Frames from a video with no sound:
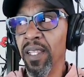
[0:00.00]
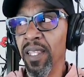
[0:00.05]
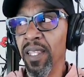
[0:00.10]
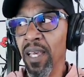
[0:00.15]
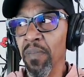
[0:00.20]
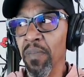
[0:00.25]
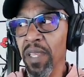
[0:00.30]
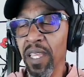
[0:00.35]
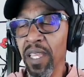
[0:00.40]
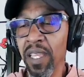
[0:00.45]

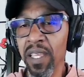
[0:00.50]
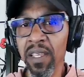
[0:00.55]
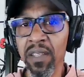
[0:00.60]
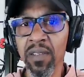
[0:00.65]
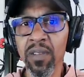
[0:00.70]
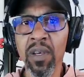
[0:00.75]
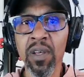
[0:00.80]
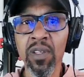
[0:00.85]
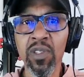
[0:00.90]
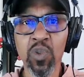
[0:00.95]
Let Me
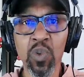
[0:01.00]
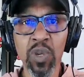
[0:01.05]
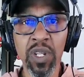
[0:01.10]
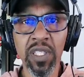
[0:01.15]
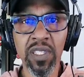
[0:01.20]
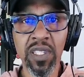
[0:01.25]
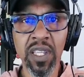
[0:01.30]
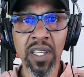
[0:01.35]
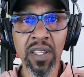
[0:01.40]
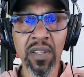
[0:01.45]
In,
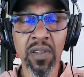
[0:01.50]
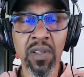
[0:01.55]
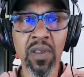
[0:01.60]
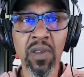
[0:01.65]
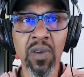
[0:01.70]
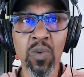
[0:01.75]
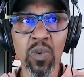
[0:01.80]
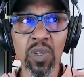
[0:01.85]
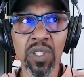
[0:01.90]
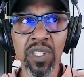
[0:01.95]
2010,
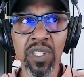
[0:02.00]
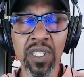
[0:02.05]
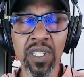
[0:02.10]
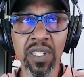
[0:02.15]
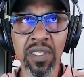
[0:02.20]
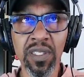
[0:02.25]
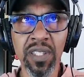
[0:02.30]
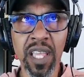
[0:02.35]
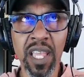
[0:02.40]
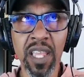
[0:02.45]
which
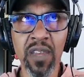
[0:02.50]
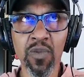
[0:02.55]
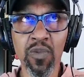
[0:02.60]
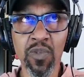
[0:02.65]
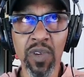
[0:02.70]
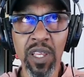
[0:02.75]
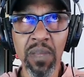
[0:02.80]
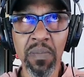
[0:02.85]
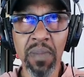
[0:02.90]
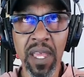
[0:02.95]
is a
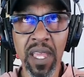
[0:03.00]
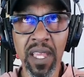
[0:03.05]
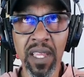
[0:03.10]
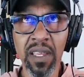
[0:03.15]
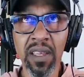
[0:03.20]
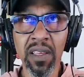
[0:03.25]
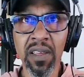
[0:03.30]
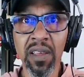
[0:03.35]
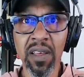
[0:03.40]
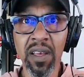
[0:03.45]

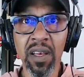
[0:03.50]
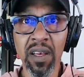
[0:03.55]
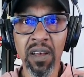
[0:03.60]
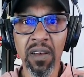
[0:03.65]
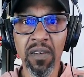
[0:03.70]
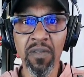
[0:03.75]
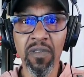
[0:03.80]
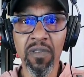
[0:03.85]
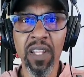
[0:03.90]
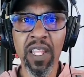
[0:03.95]
remake
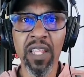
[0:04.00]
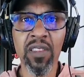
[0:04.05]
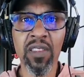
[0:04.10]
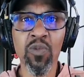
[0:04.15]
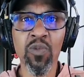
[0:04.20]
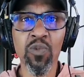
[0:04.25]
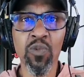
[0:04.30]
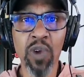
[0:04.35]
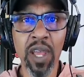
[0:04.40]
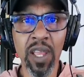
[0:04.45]
of Let
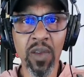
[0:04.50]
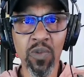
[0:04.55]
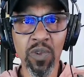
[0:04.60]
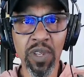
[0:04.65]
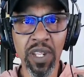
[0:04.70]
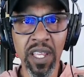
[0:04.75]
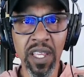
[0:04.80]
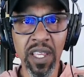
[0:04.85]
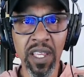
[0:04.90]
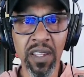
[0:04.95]
the Right
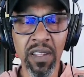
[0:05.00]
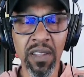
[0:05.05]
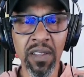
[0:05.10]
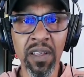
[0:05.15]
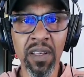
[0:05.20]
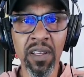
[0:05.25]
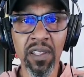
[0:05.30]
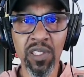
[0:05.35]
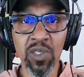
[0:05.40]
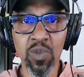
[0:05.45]
One In,
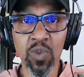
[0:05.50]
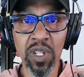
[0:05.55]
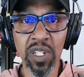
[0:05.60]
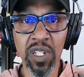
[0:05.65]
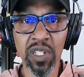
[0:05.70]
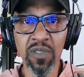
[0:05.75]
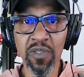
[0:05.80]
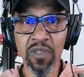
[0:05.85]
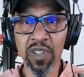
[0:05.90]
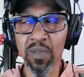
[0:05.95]
the
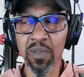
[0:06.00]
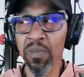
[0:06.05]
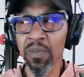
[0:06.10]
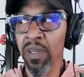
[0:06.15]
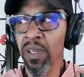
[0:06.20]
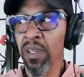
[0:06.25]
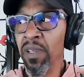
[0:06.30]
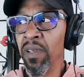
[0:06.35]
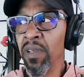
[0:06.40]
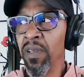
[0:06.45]
Swedish film.
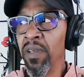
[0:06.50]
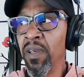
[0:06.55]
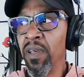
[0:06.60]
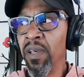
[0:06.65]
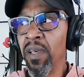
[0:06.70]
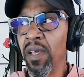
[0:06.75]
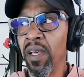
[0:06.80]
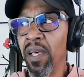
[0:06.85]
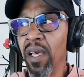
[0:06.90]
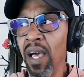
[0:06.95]

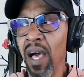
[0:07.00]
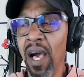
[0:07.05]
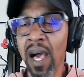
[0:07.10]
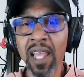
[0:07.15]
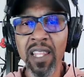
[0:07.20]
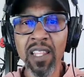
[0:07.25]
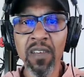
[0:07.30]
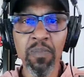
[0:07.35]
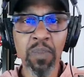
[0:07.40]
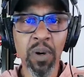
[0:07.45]

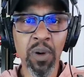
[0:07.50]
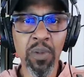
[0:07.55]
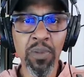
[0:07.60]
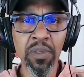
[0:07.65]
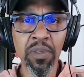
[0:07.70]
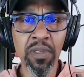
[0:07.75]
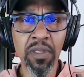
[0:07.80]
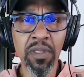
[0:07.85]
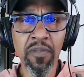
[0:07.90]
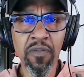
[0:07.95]
I love
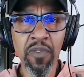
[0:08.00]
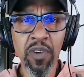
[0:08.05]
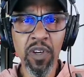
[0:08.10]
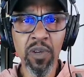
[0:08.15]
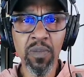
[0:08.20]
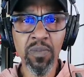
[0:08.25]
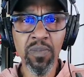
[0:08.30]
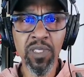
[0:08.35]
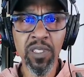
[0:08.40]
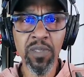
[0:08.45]
both the
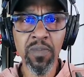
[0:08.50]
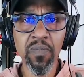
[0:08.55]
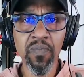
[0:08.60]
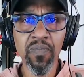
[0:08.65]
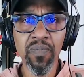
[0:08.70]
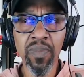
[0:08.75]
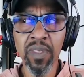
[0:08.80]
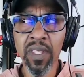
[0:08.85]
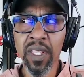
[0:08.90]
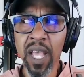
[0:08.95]
films.
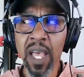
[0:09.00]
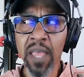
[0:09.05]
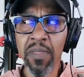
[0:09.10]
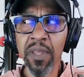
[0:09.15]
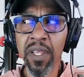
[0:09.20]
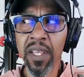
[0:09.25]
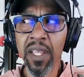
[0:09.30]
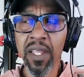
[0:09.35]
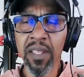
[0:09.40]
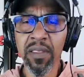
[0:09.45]
I
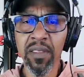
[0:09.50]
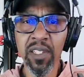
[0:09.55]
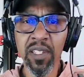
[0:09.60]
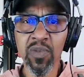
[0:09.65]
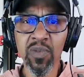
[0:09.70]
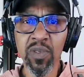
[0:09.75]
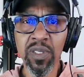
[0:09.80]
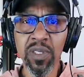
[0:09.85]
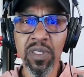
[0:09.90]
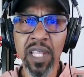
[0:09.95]
think I like
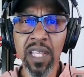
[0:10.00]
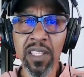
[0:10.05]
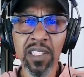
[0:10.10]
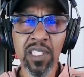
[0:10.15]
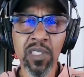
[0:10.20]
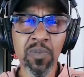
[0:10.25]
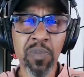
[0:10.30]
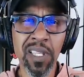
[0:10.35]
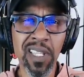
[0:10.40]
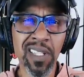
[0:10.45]
this one, not
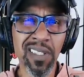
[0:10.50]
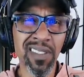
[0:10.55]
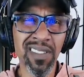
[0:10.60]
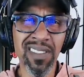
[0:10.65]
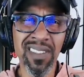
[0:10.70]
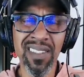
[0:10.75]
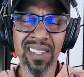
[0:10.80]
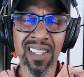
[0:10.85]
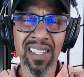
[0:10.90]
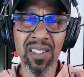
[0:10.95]
just because
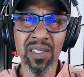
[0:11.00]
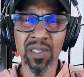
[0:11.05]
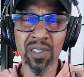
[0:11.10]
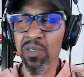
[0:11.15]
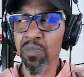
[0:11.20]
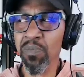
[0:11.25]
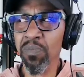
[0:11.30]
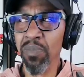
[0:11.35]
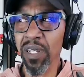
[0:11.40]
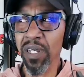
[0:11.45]
it's in
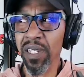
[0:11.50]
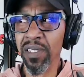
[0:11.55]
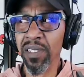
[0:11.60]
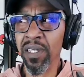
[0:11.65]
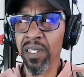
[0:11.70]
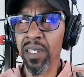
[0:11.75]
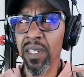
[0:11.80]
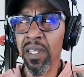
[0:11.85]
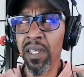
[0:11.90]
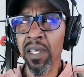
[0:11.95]
English, but